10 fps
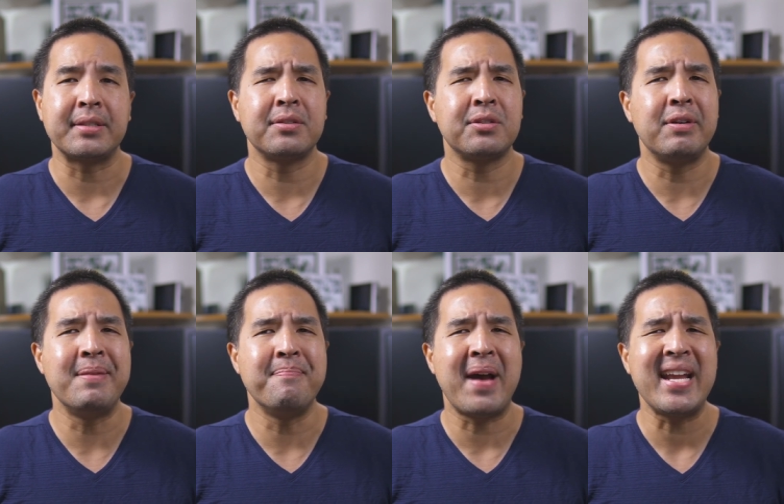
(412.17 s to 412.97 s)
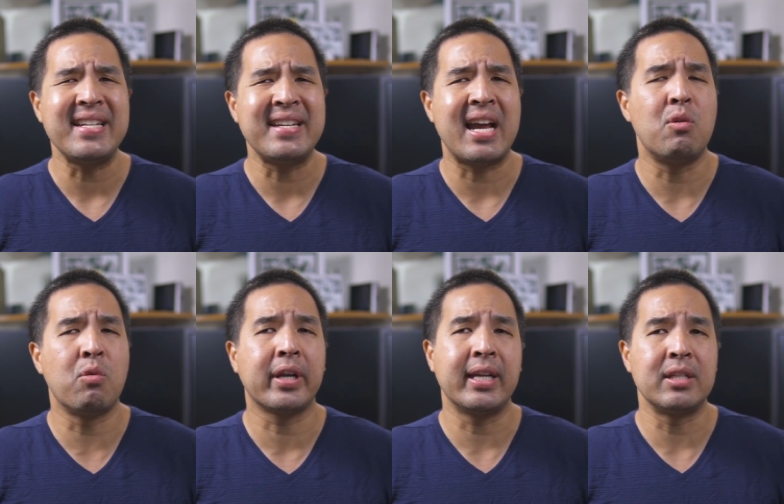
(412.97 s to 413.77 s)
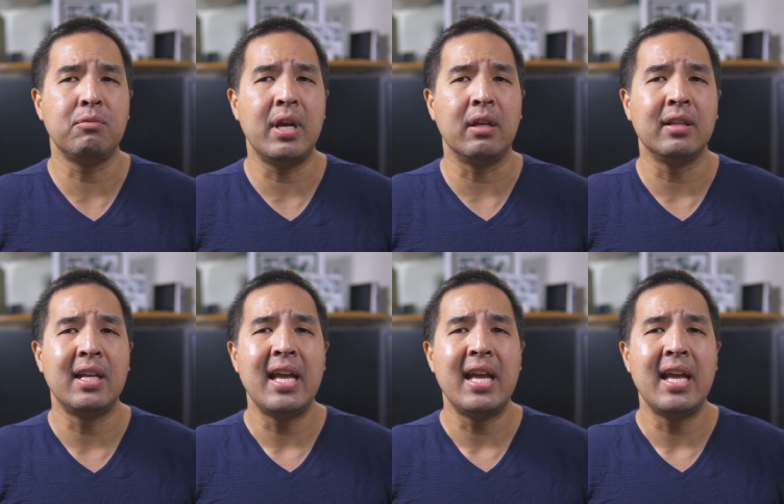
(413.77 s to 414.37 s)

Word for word: so it might not work as well.